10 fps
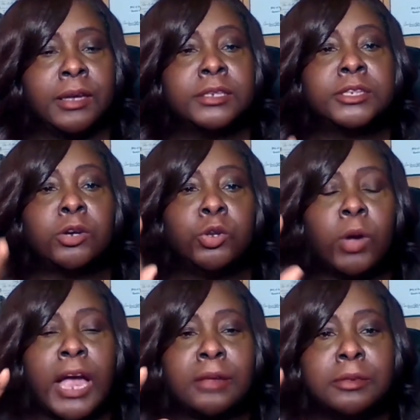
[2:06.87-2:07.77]
So you
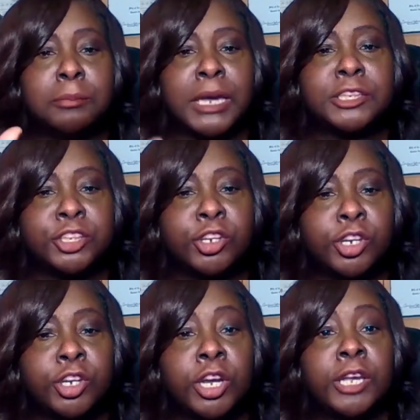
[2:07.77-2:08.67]
have to make
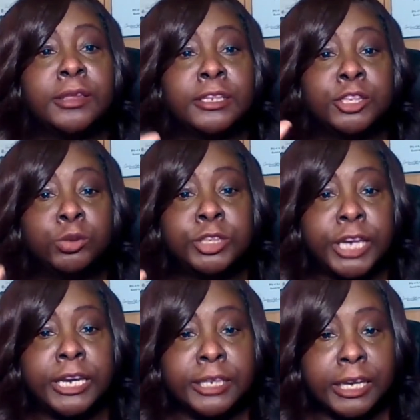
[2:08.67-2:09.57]
sure that you
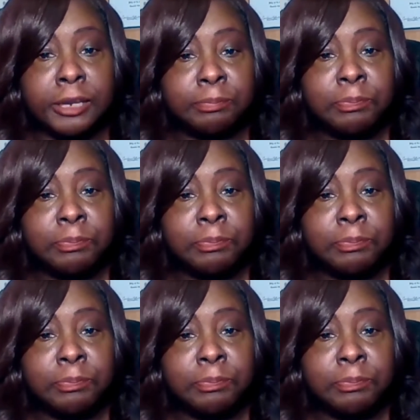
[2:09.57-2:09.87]
check that.